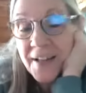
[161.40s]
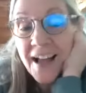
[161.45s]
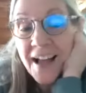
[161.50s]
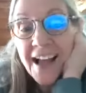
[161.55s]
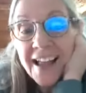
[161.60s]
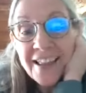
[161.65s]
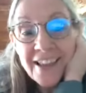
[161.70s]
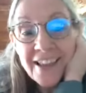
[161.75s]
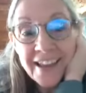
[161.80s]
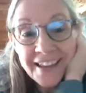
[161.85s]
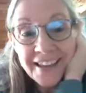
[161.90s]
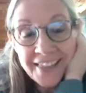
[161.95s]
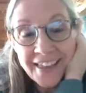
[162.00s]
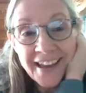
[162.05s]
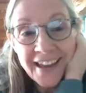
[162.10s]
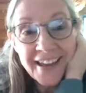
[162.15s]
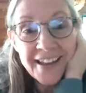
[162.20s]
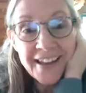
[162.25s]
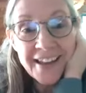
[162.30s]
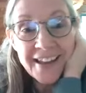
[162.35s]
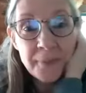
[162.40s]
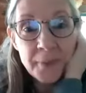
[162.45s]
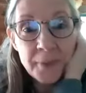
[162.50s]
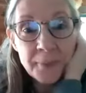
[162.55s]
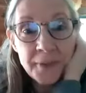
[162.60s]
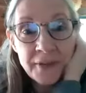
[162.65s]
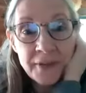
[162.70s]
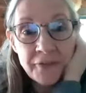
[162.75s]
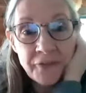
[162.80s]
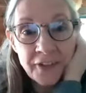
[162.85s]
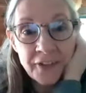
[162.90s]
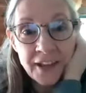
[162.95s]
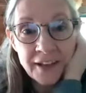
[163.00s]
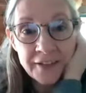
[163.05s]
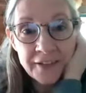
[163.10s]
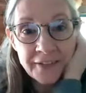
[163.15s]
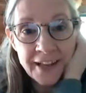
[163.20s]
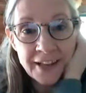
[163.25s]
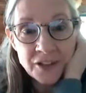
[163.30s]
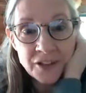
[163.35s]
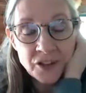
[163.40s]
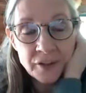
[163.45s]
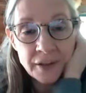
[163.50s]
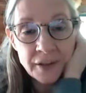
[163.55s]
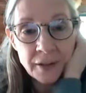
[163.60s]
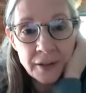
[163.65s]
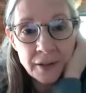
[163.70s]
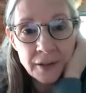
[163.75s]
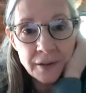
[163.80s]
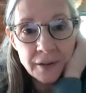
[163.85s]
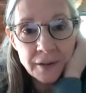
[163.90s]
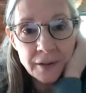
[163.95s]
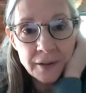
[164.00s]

I like that. I'm a big fan of actually